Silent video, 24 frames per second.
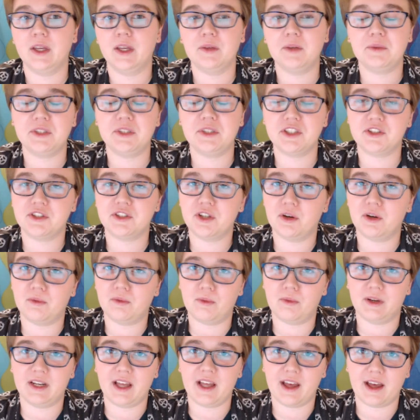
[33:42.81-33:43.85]
We just don't
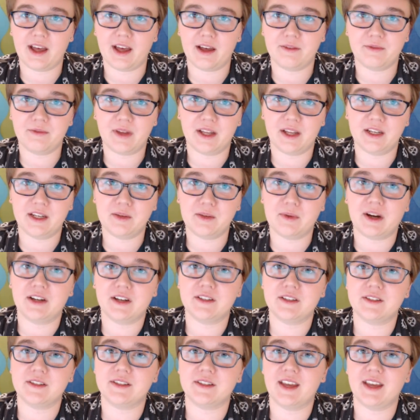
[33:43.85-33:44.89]
want to have any
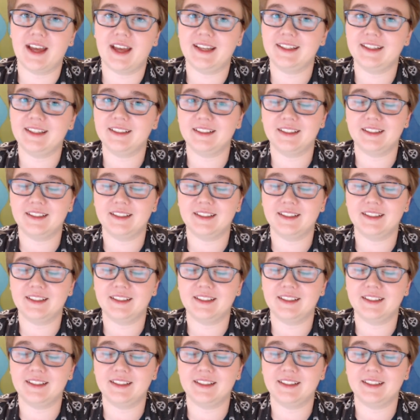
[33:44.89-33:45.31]
wires get